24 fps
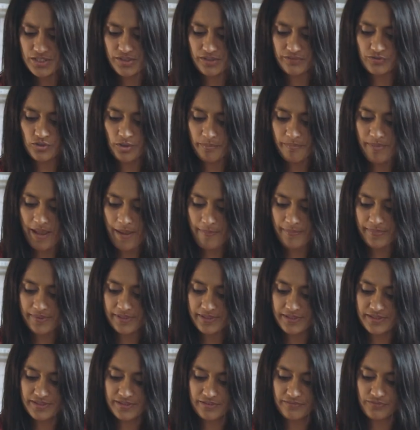So I've got
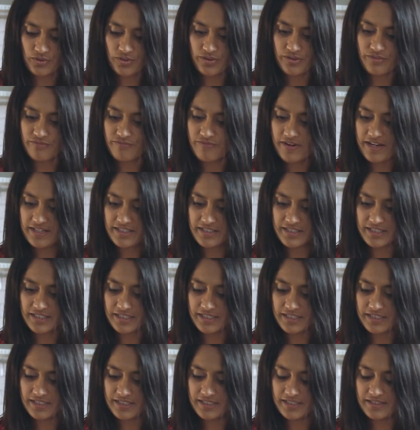peppers, I've got the red
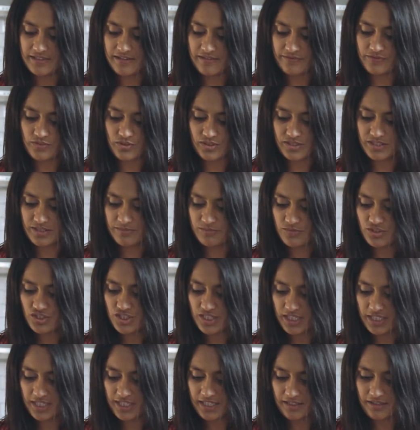onion, I've got some
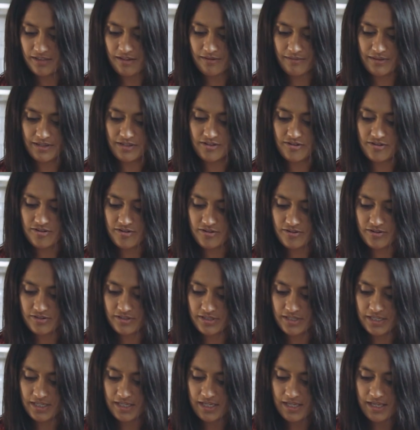chicken going
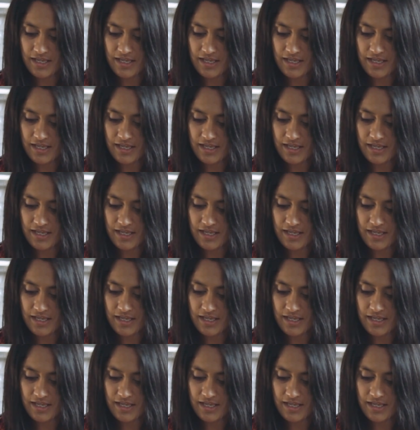on.